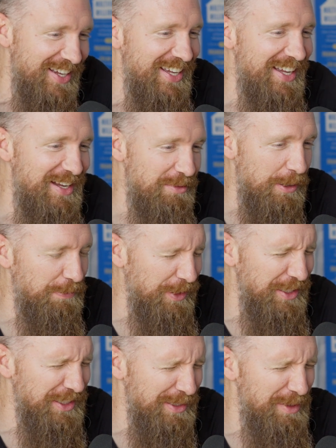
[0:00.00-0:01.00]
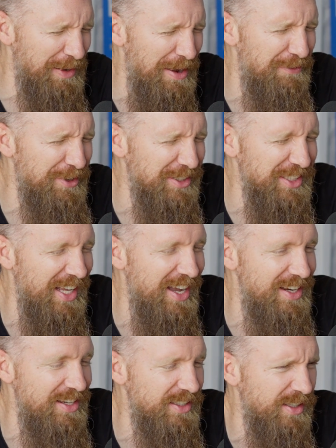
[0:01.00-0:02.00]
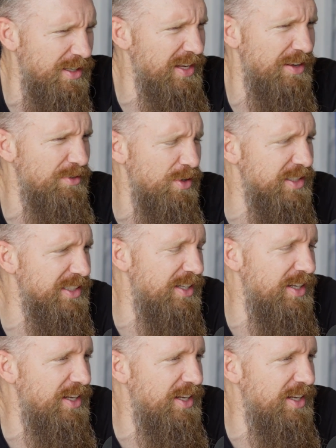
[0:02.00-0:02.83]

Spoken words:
I'm like, please let me write for your site. And he's like, oh yeah, of course.